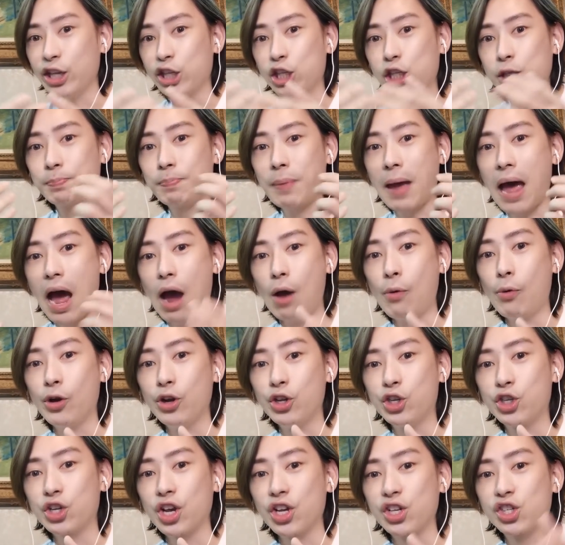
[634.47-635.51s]
its
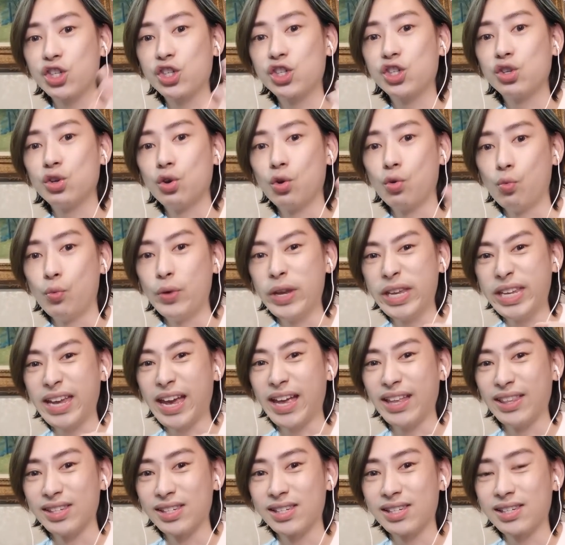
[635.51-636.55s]
power just
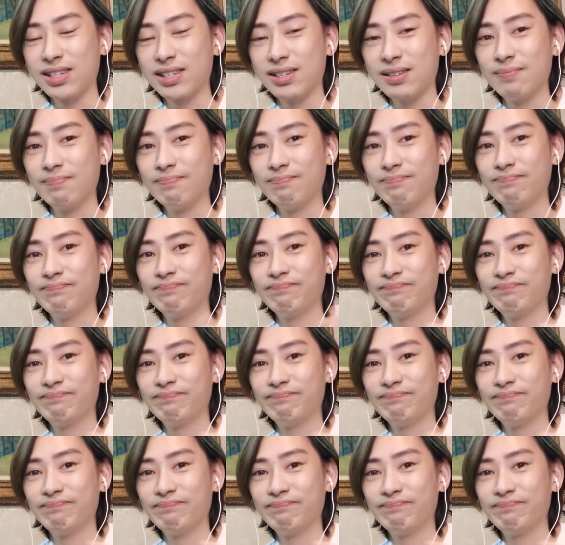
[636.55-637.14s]
weakens.